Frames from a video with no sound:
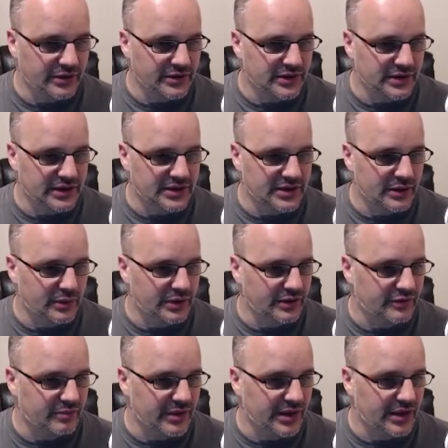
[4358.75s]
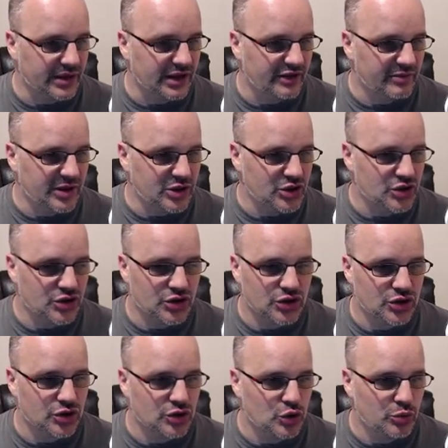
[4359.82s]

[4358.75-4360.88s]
So let's get rid of my nav mesh.